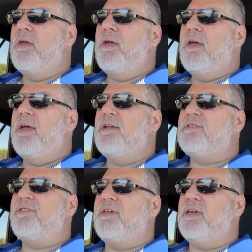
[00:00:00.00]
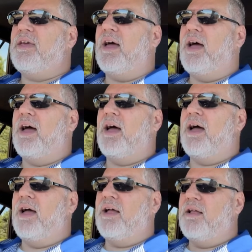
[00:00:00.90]
is the
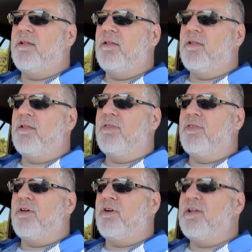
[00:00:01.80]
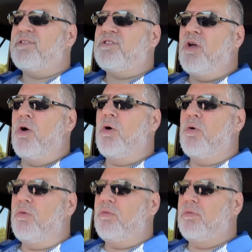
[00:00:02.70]
uh, there is no
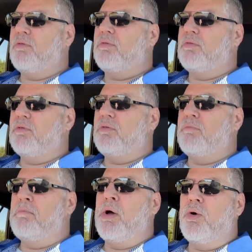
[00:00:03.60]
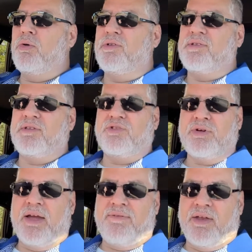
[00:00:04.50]
modes to
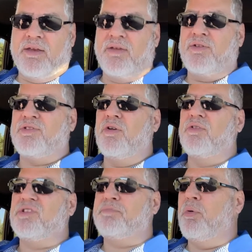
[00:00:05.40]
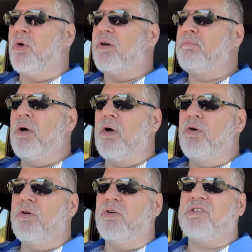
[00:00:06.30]
drive in. There's no sport
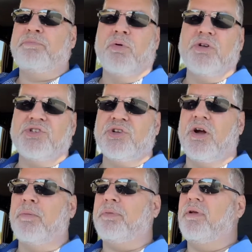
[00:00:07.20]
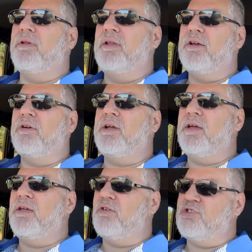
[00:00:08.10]
mode or sport sharp. Literally,
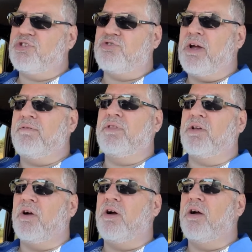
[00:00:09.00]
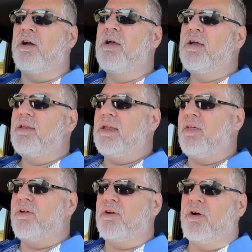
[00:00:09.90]
you're just driving the car. Now
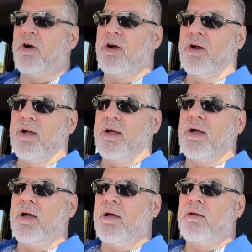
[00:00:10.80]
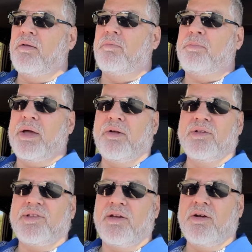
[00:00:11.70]
there are uh,
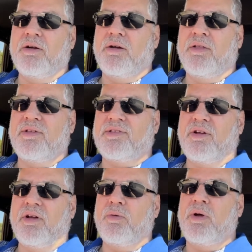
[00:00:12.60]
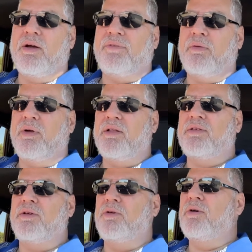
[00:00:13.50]
pedals here on the steering wheel. If I wanted
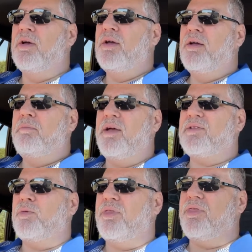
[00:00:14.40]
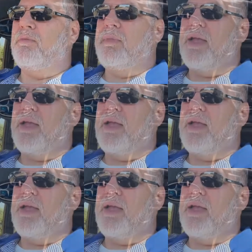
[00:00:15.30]
to mess with the man,